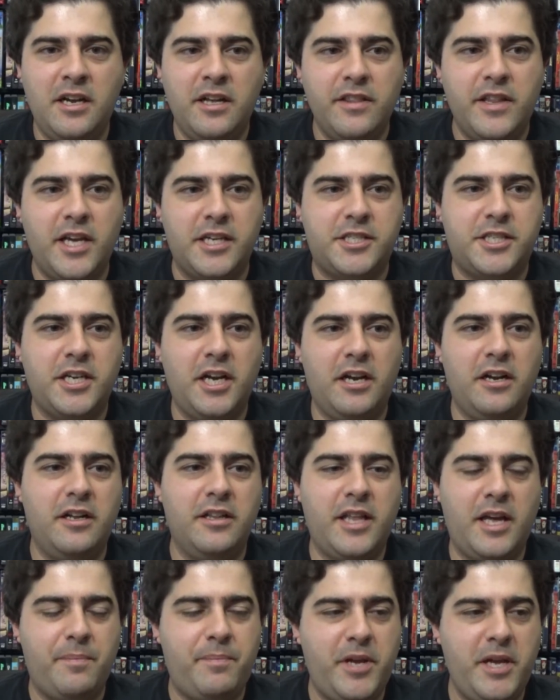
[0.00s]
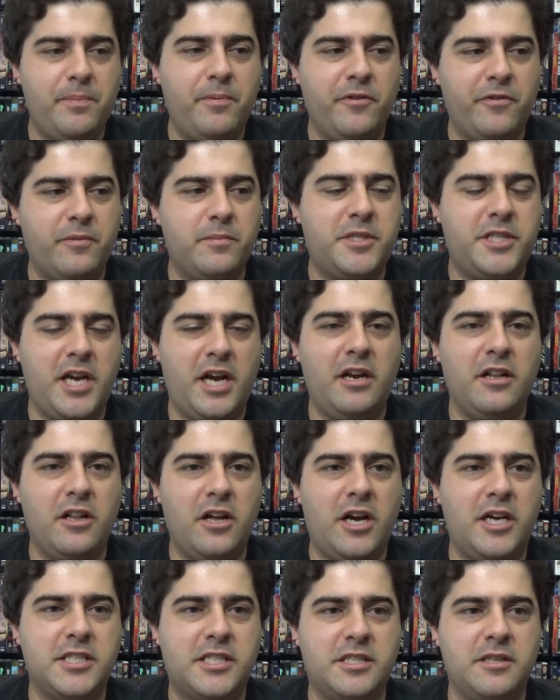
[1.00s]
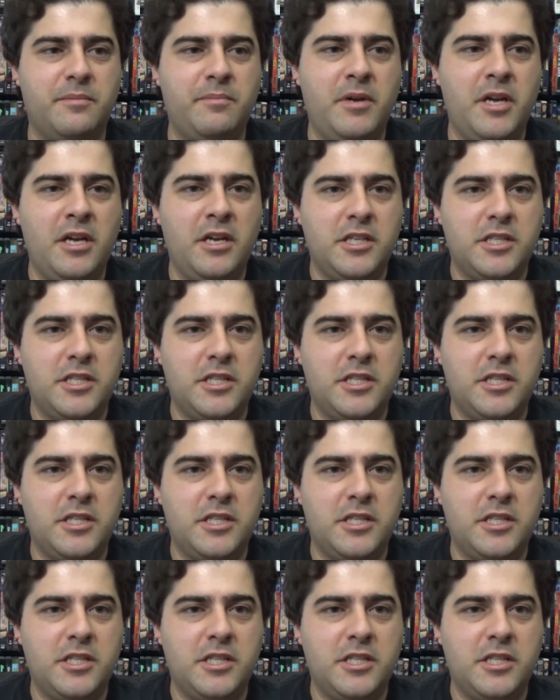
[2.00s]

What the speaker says: that people from Channel Awesome,